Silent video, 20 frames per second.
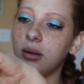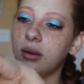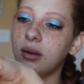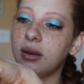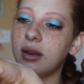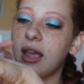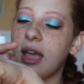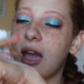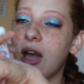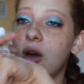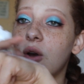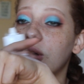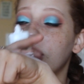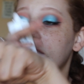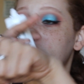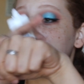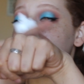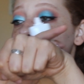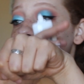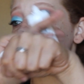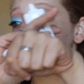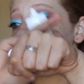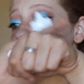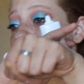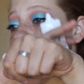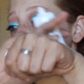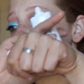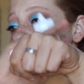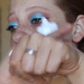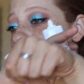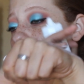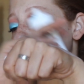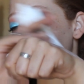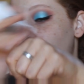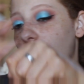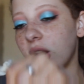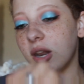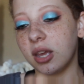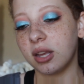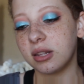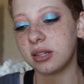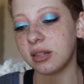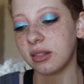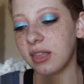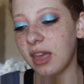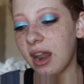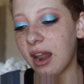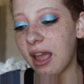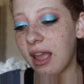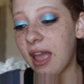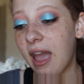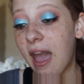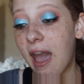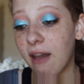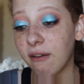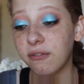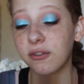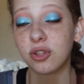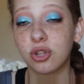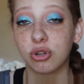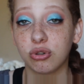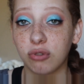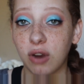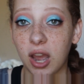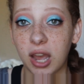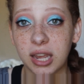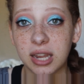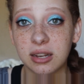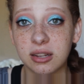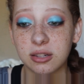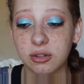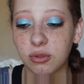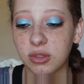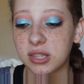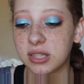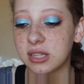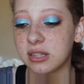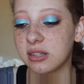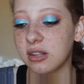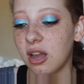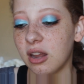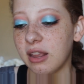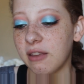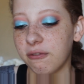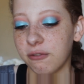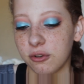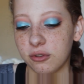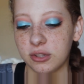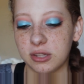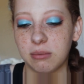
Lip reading: Now, this is a product that I have tried, so this is not a first